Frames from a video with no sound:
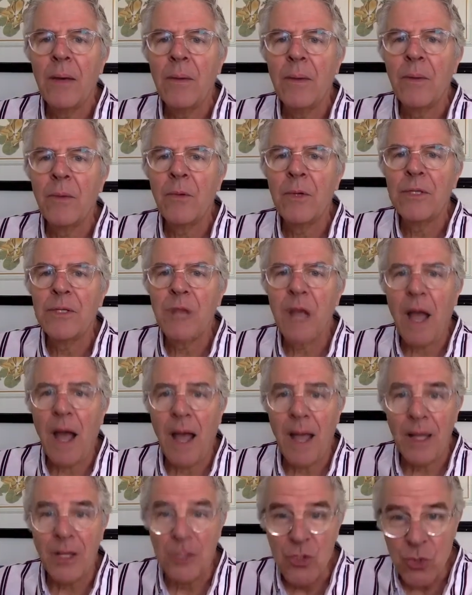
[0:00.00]
which
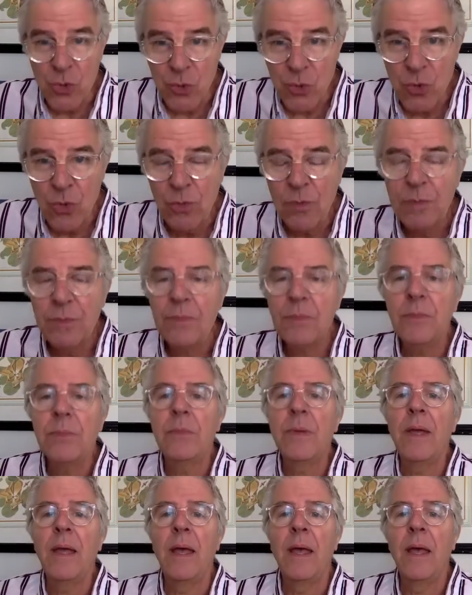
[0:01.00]
I do
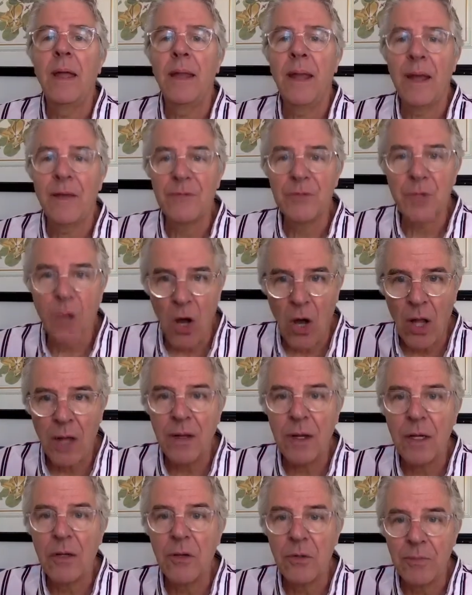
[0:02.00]
and have
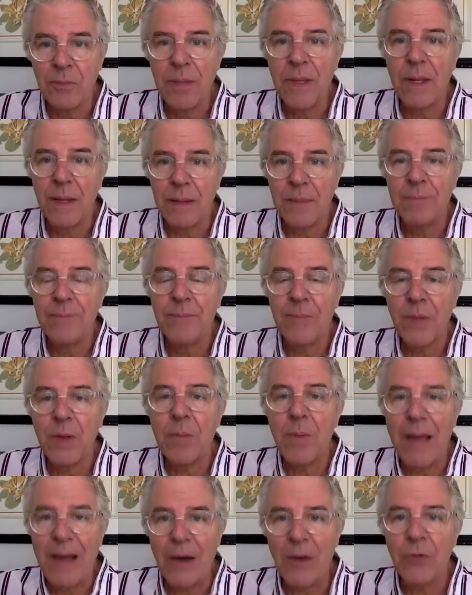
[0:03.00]
taught a good bit
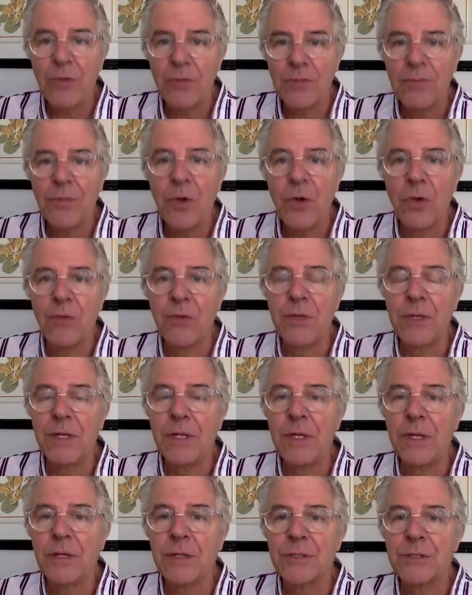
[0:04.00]
about over the
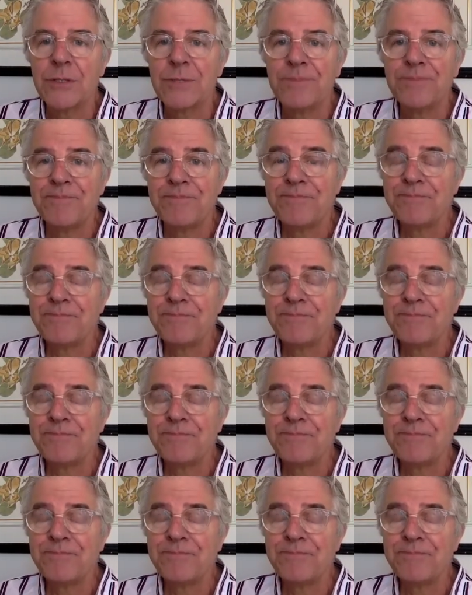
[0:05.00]
years.